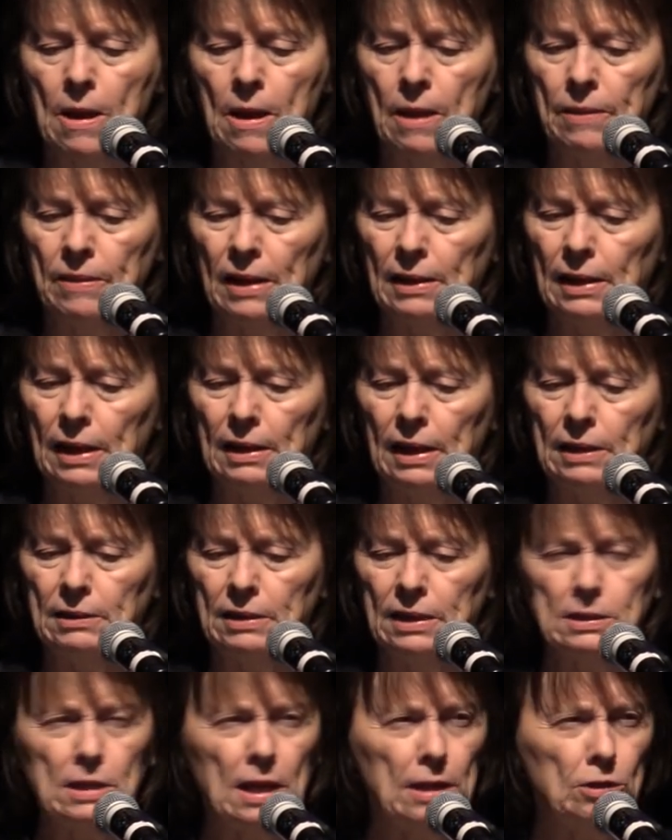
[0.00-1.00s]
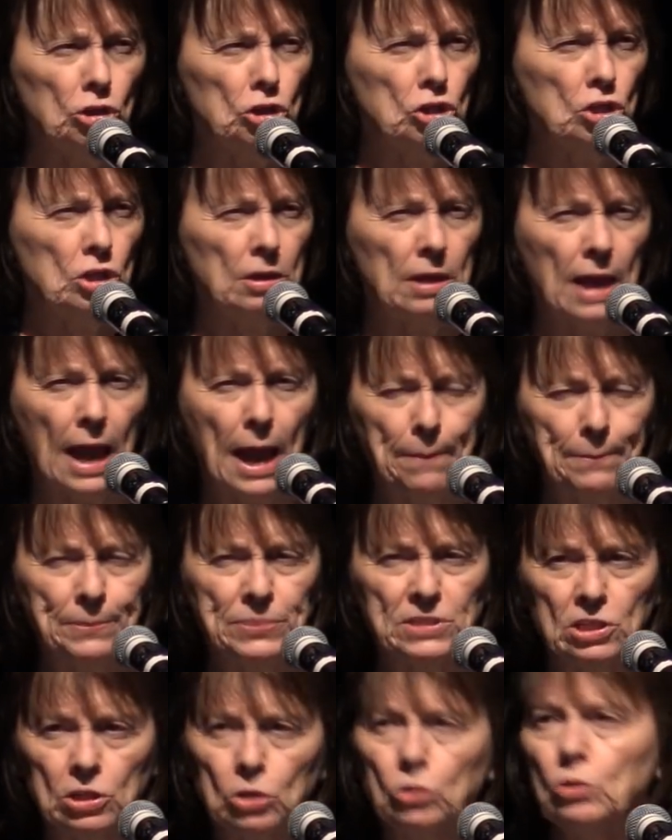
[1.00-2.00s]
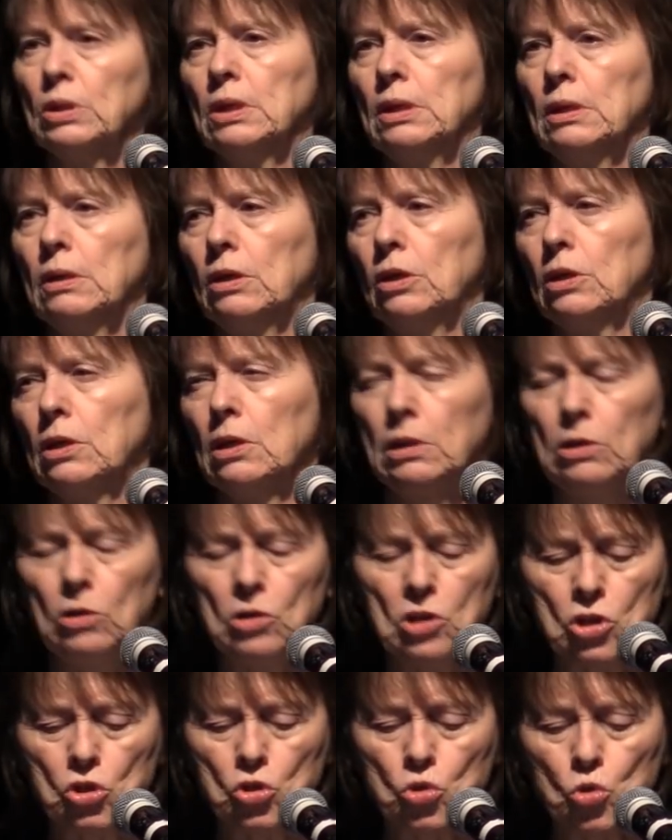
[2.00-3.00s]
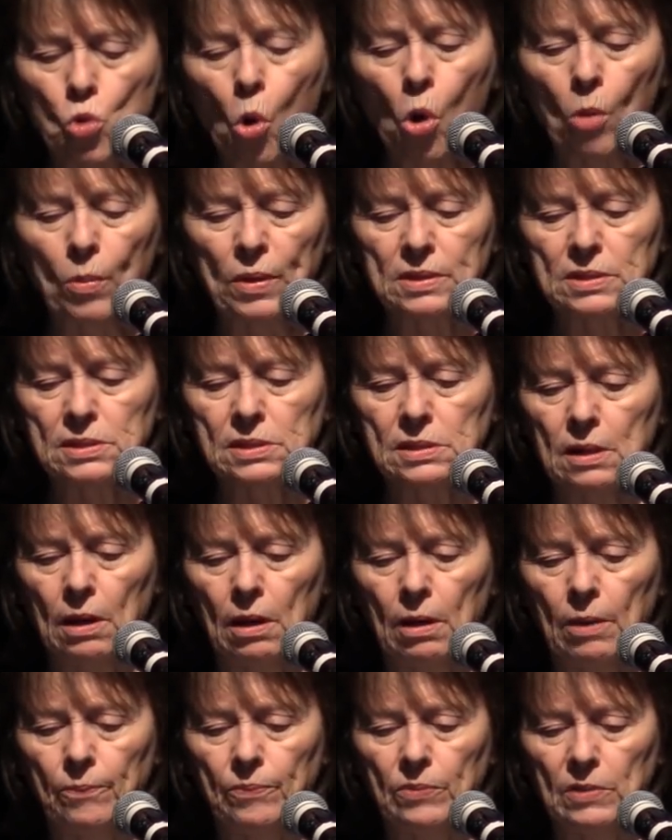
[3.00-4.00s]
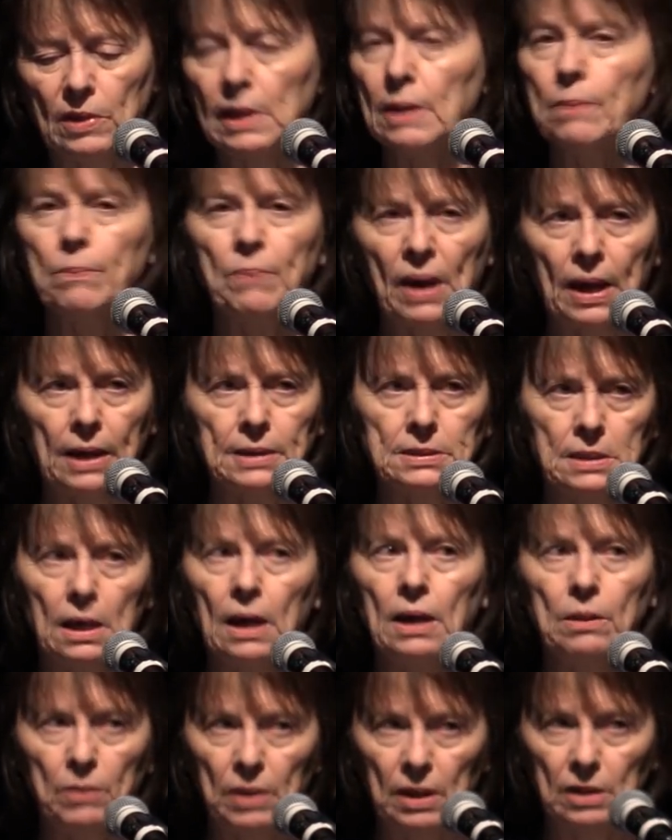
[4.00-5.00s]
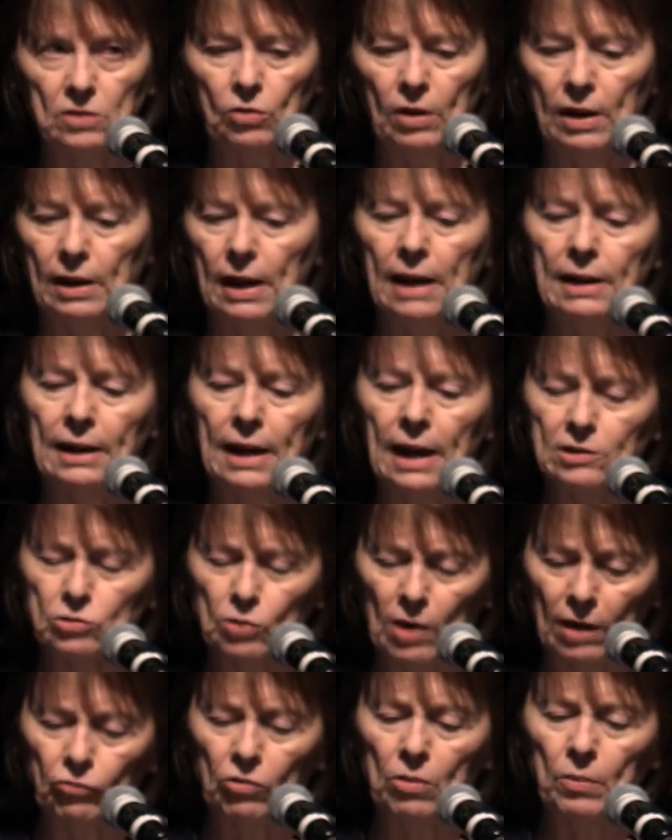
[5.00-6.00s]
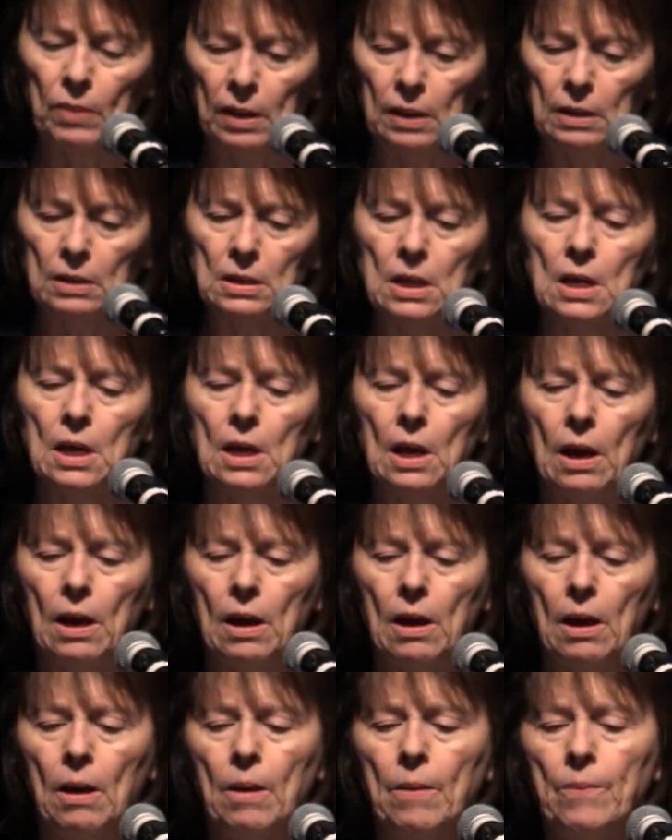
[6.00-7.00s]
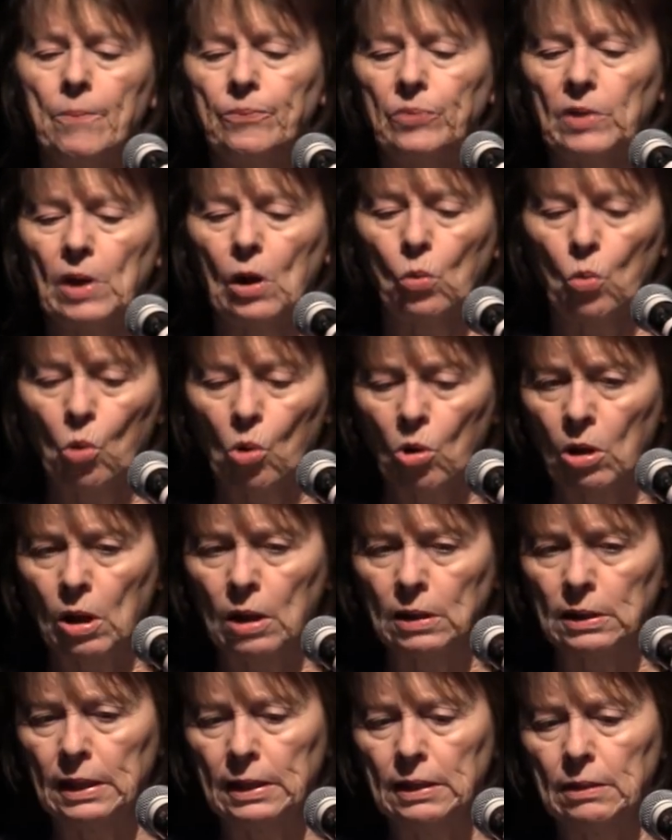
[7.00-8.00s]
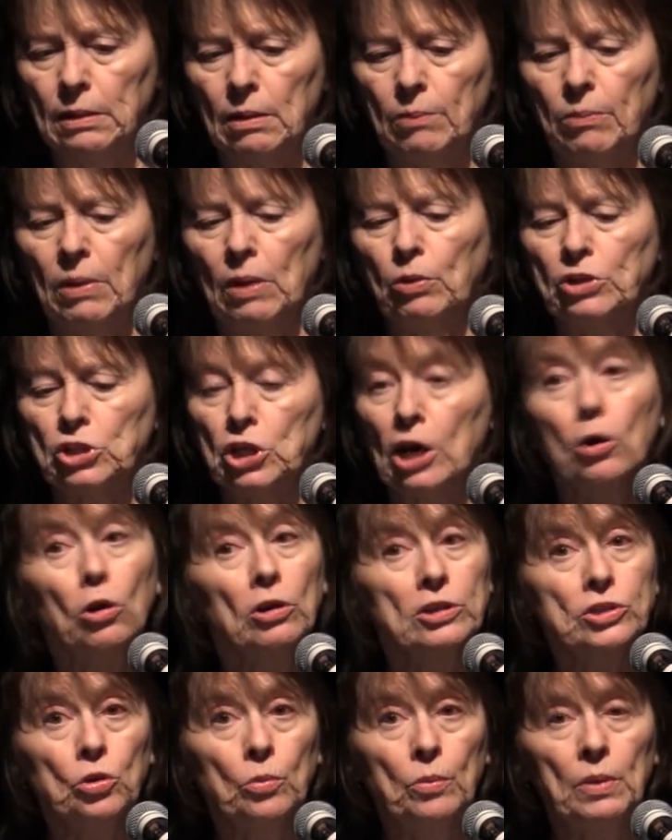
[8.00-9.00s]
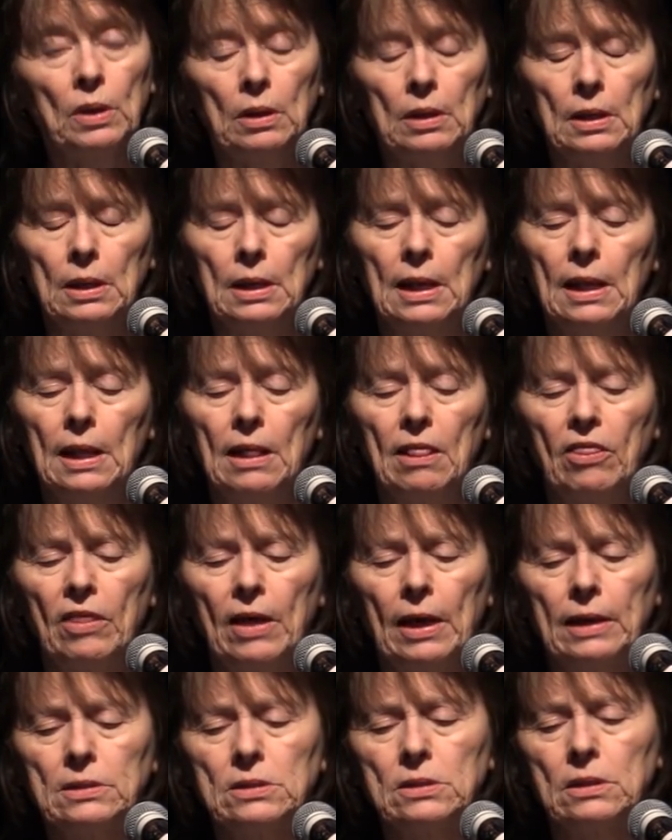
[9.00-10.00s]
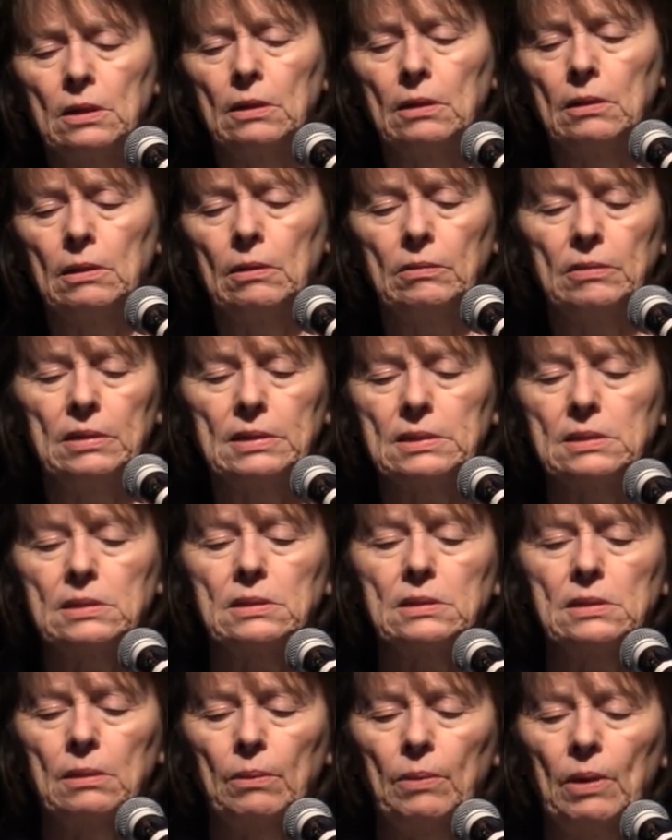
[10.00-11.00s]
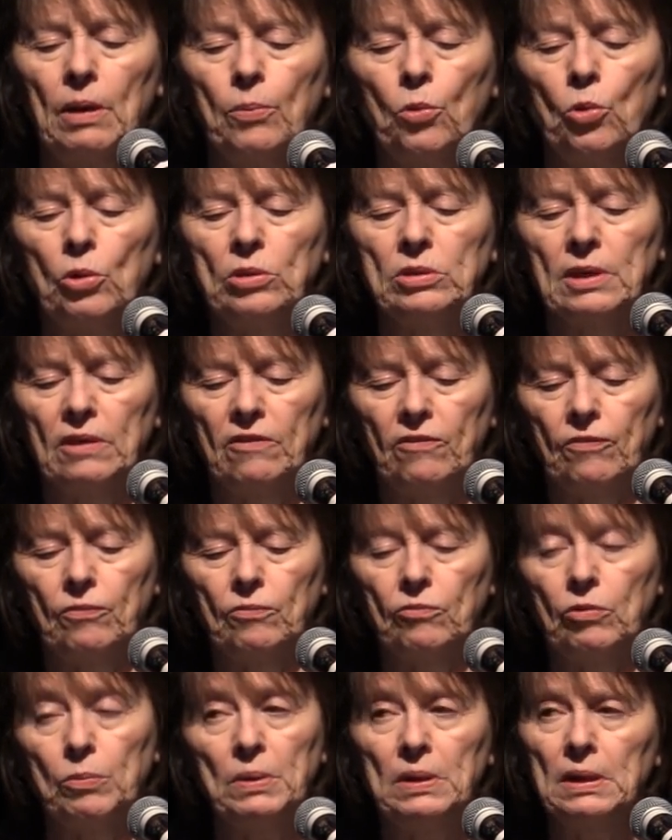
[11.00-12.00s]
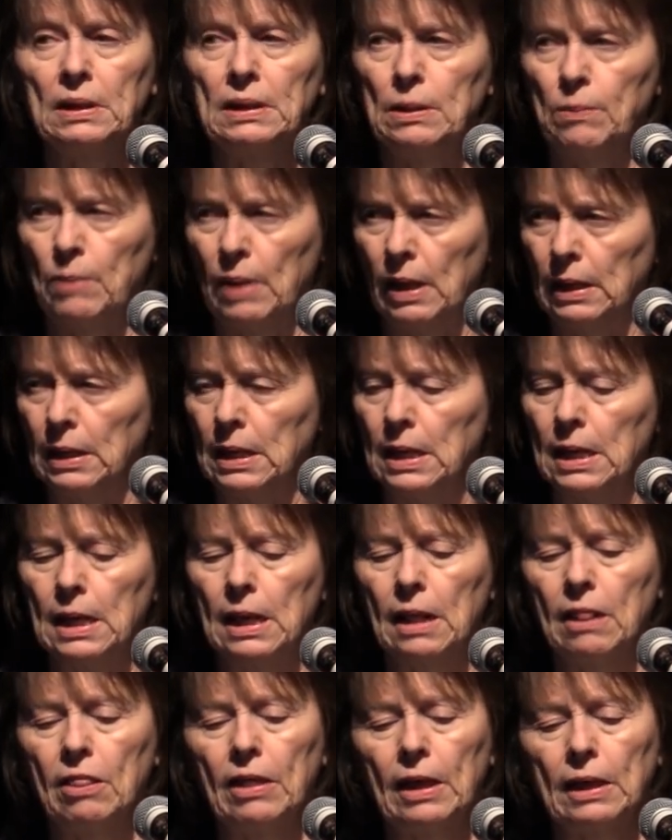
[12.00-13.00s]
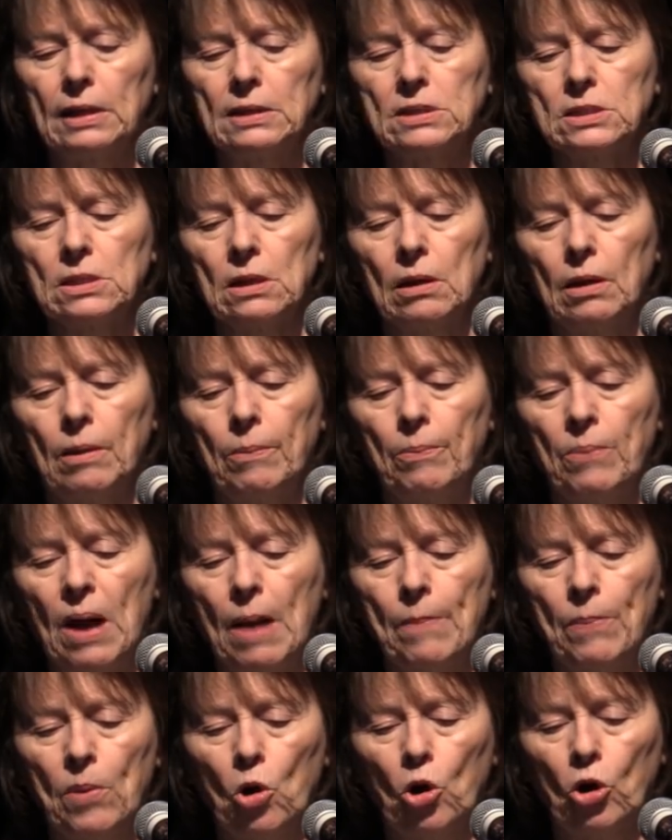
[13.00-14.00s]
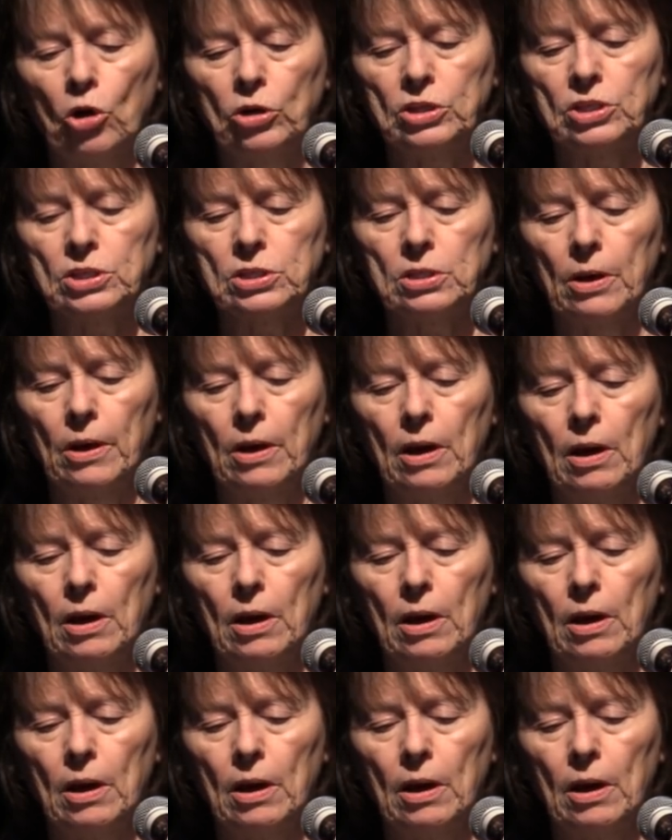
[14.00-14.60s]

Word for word: That it had a, absolutely an enormous um, impact on me. So I, I so I remain um, a Warholite, by which I also mean that, uh, and this is a point I've repeatedly made, that uh, pop art.